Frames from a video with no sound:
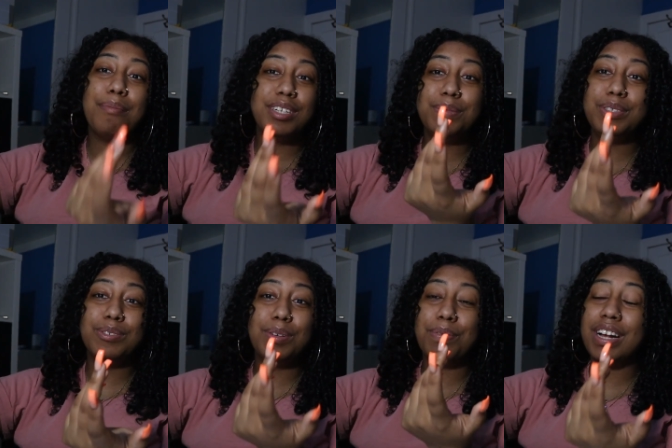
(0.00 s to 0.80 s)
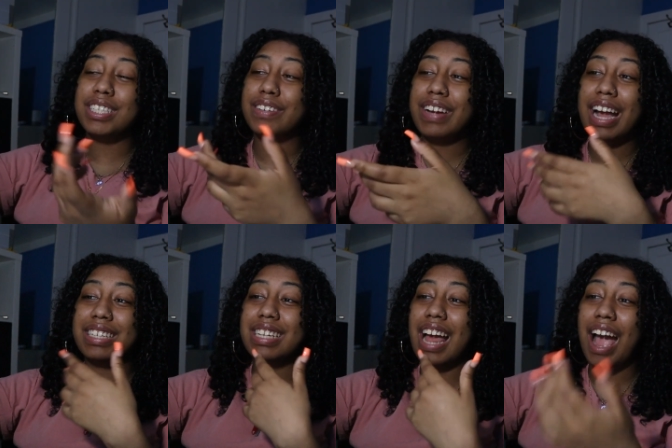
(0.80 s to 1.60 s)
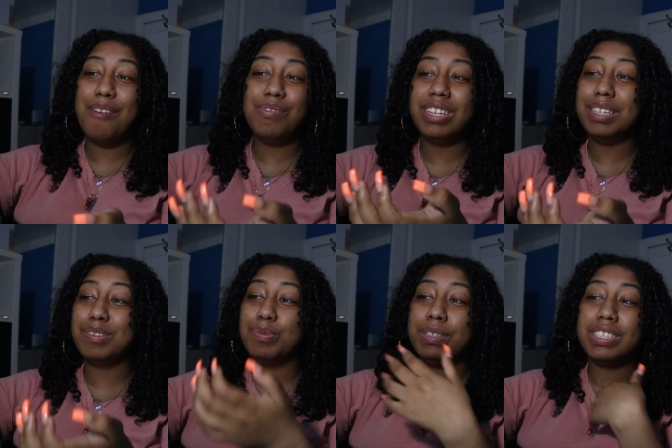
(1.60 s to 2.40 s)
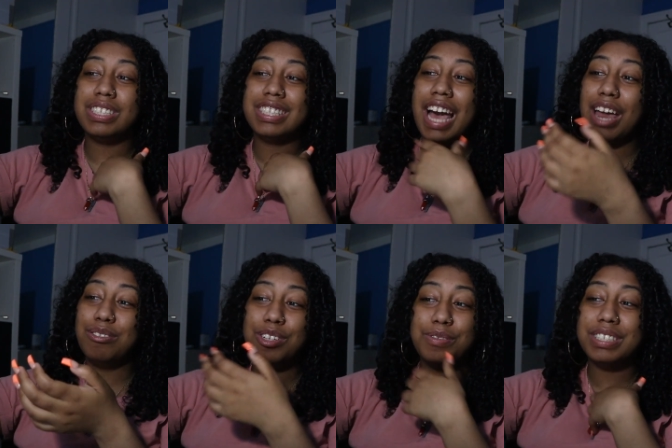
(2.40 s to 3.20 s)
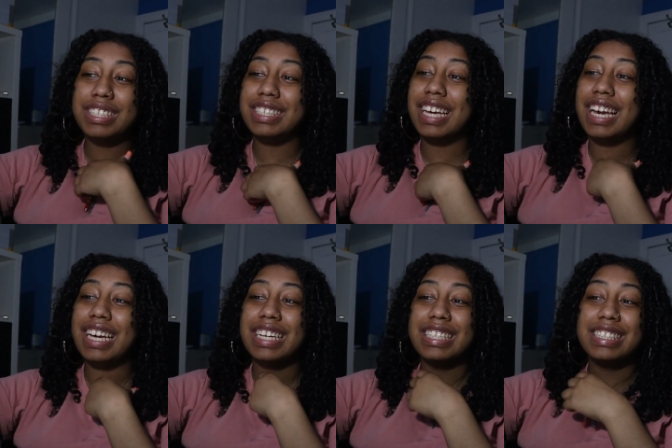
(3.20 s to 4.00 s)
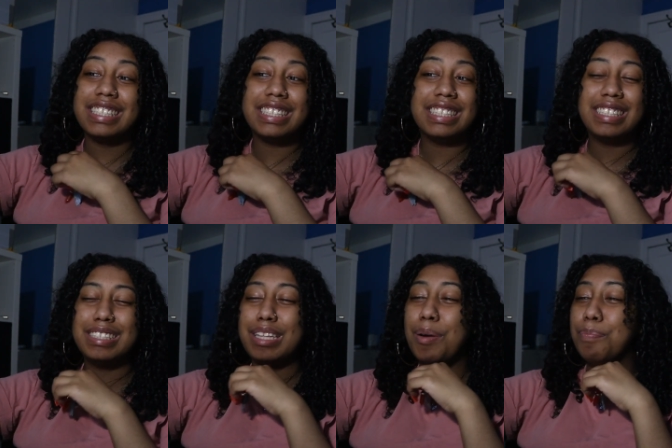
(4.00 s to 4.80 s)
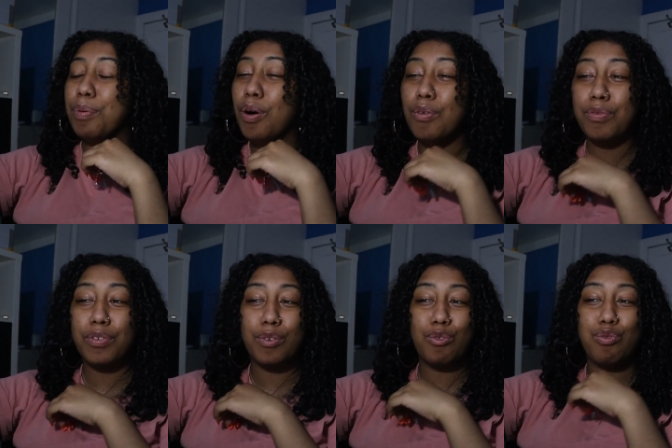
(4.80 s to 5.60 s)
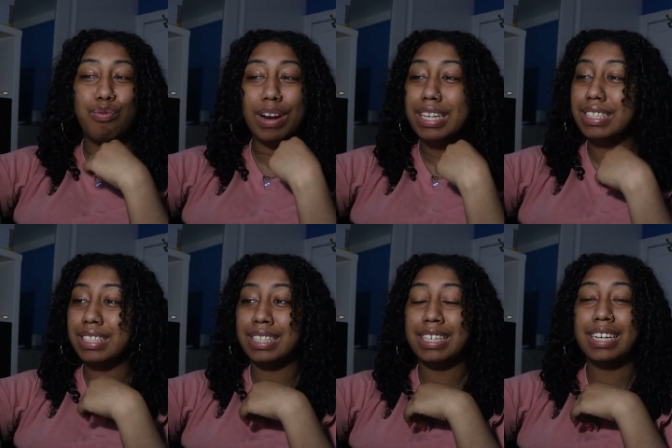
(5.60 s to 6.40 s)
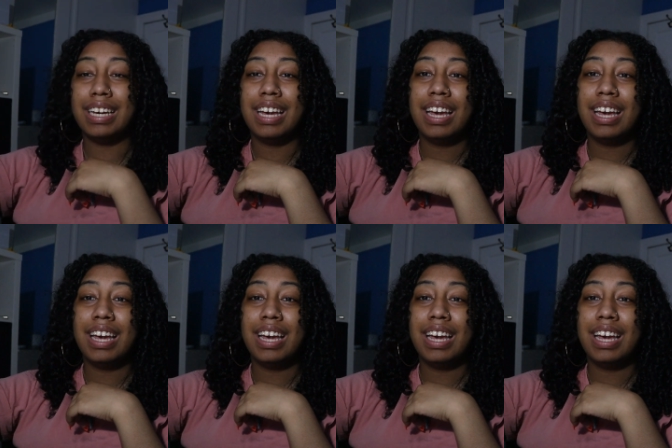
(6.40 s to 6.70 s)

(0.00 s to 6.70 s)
I'm gonna be doing a project reaction. I really am speechless. I don't know what to say. They're both crazy.